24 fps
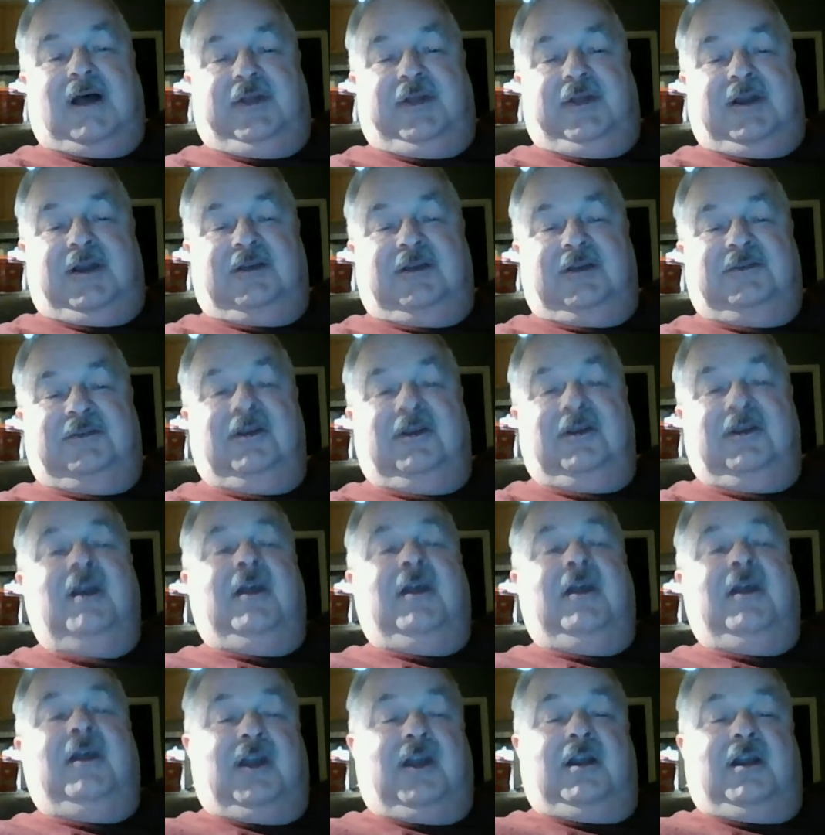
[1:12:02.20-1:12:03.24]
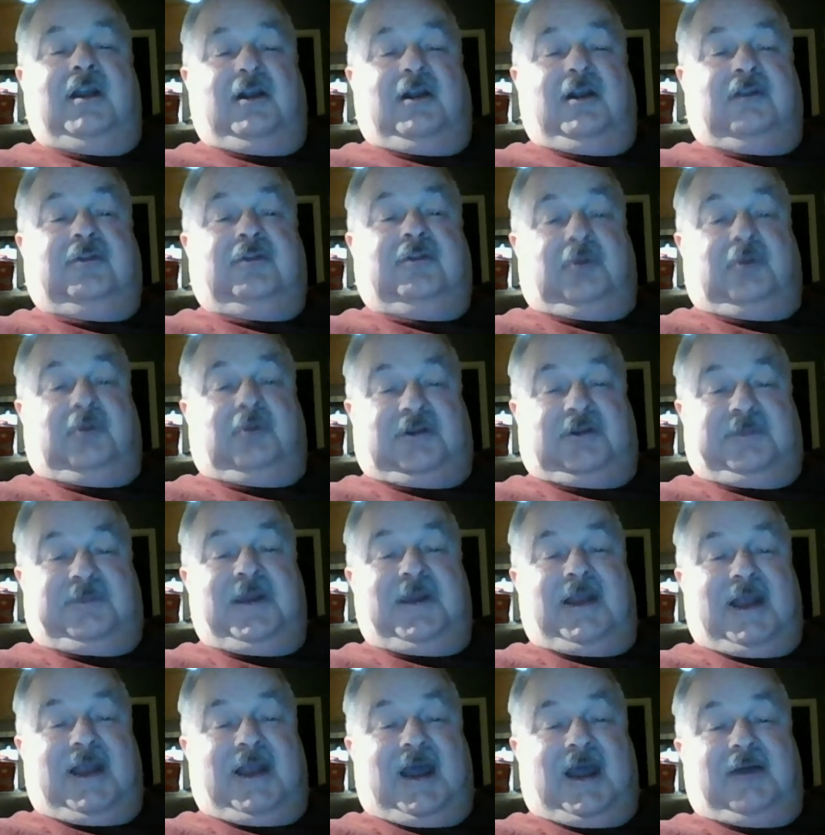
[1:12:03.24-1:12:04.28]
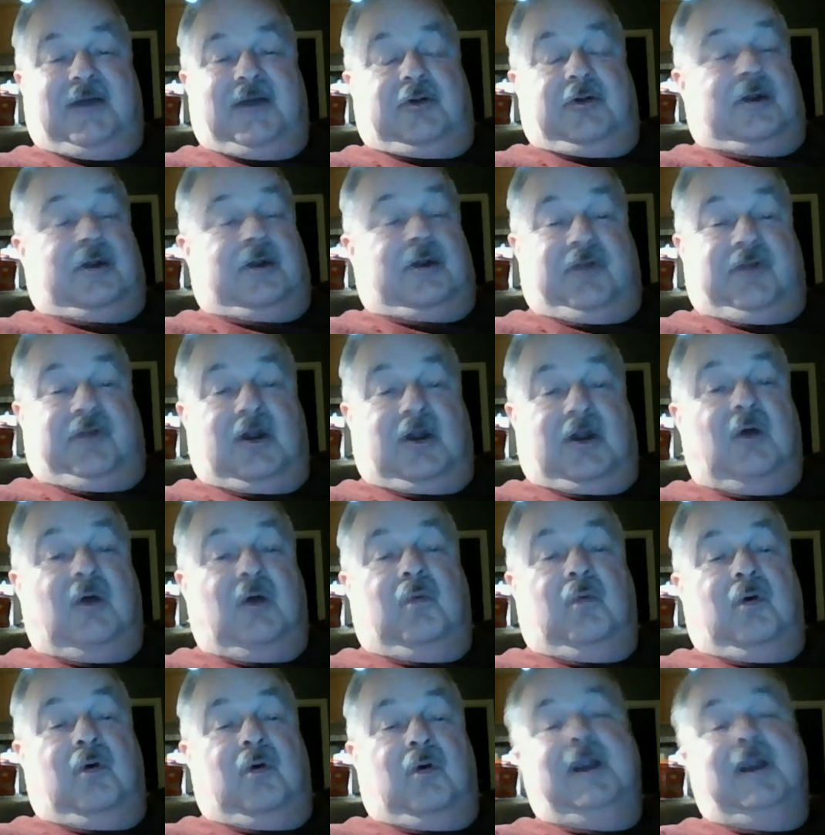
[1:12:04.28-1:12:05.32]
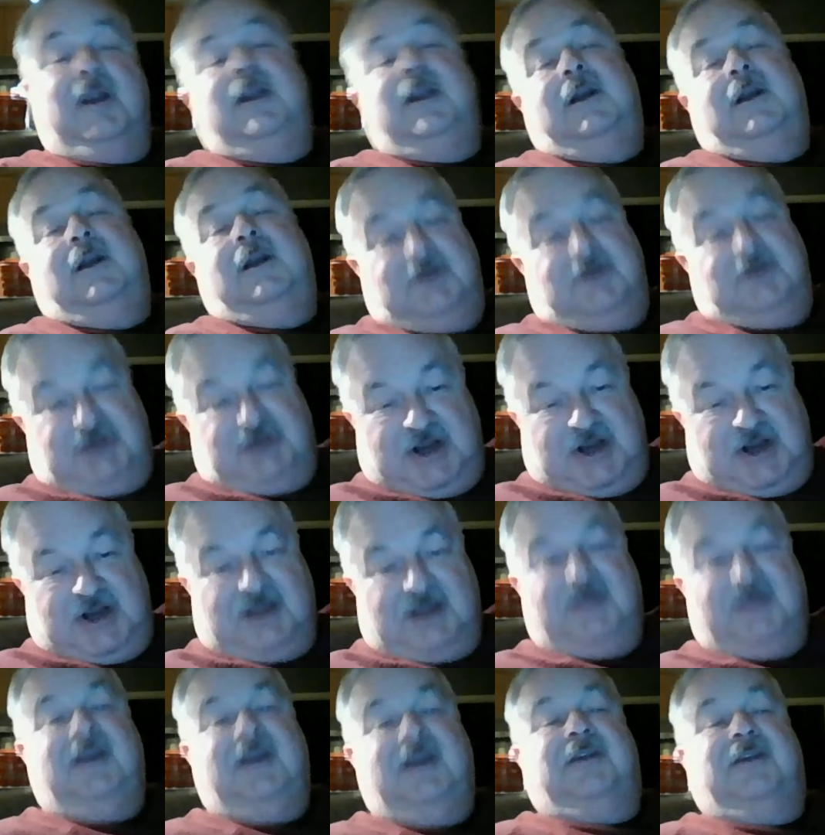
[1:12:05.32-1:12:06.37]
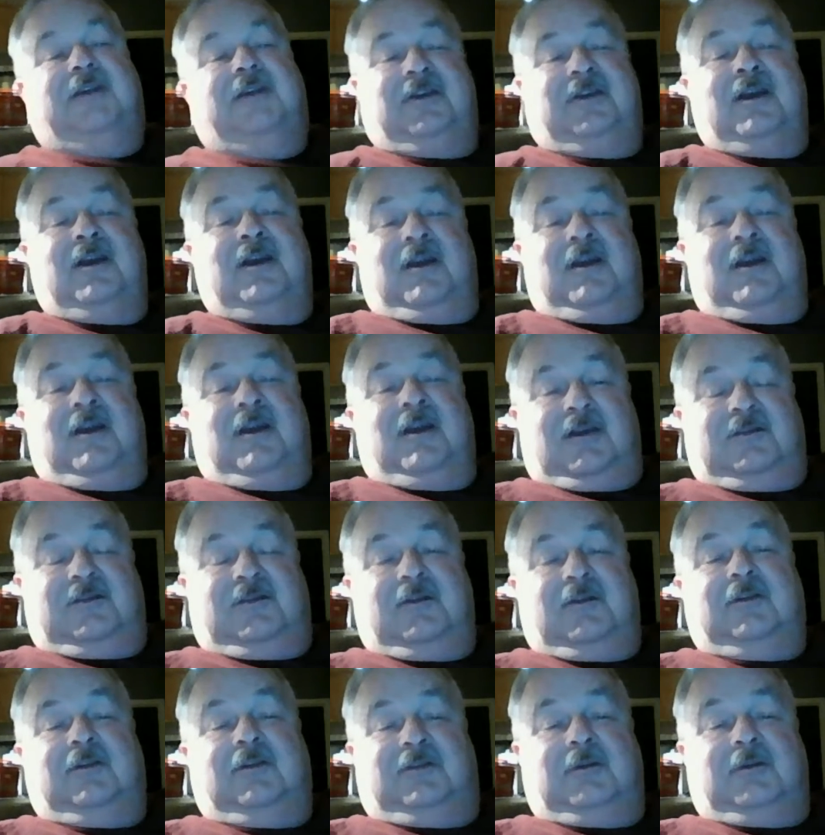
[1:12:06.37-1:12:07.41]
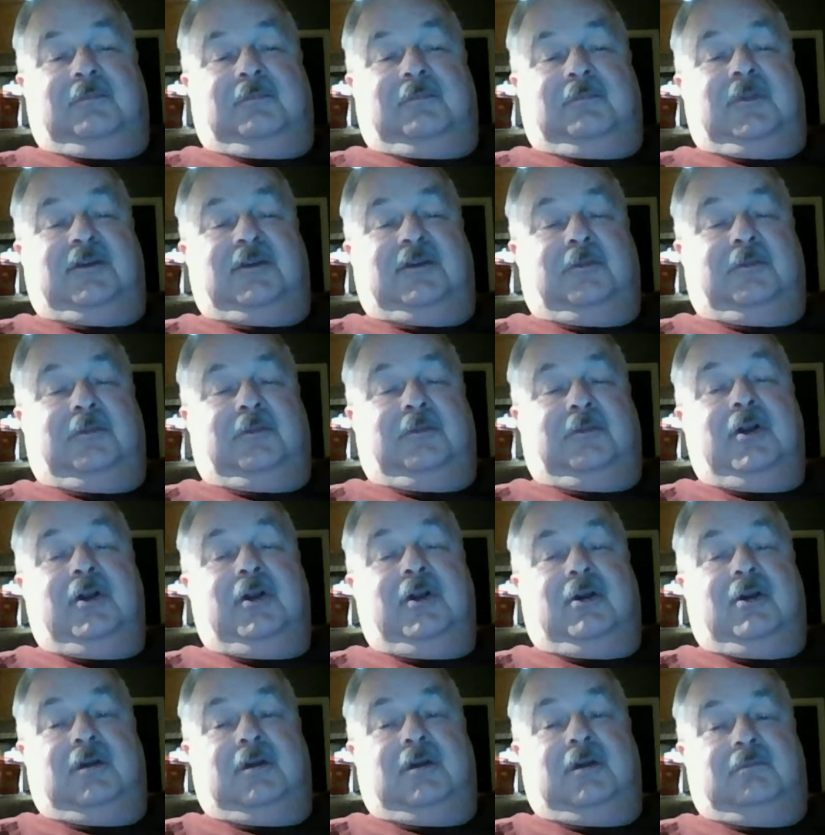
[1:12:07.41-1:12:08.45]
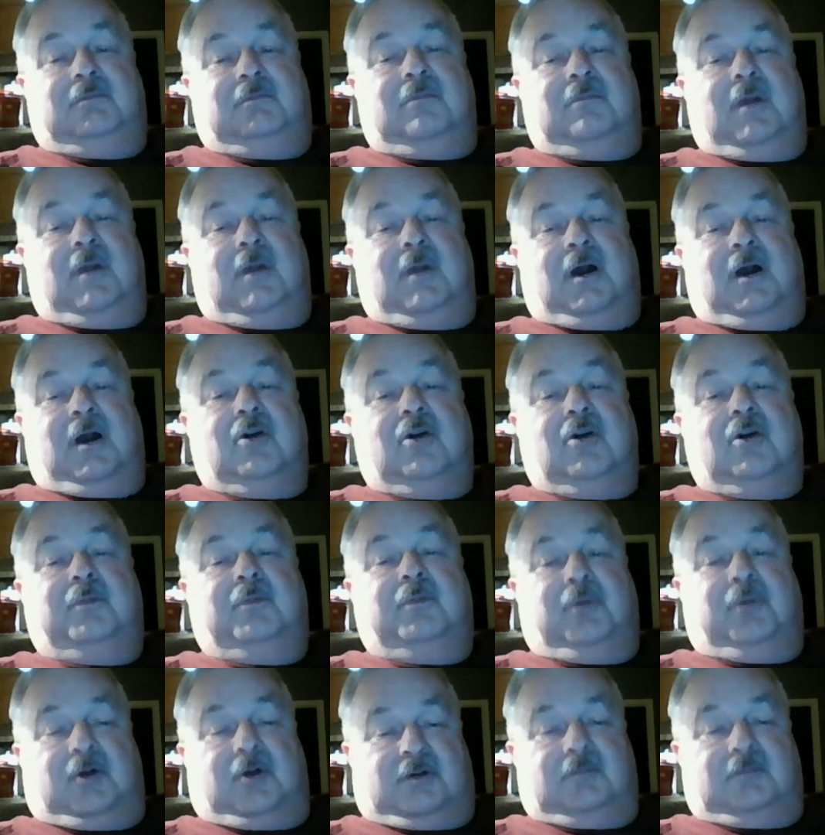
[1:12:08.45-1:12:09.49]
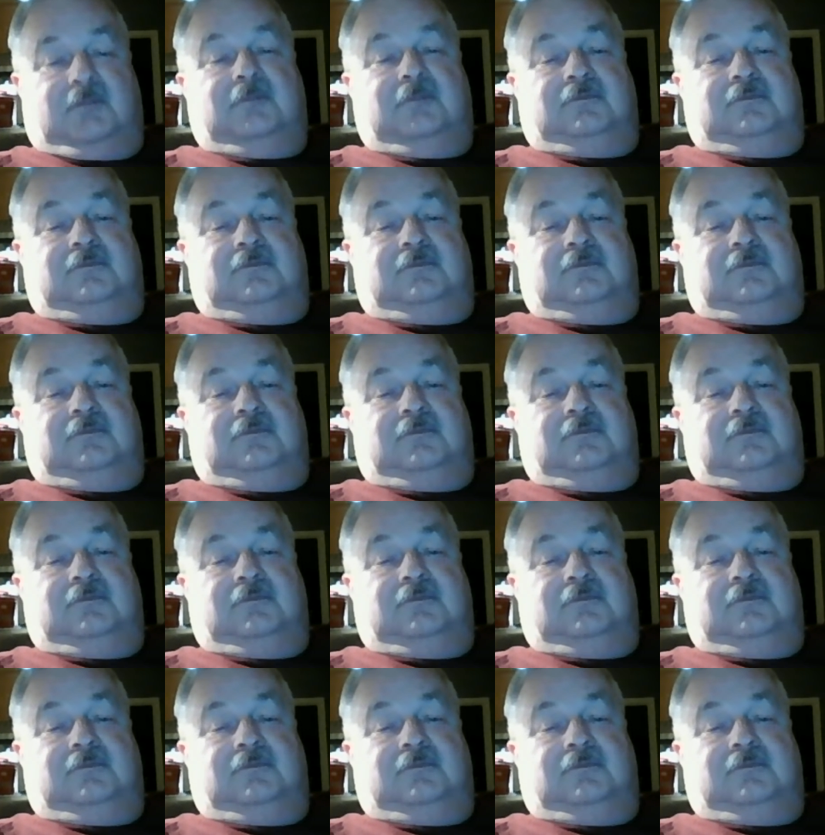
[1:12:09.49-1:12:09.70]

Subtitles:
this, then here's what's being gathered. If you don't want it, uncheck this. So it's a pretty good cookbook.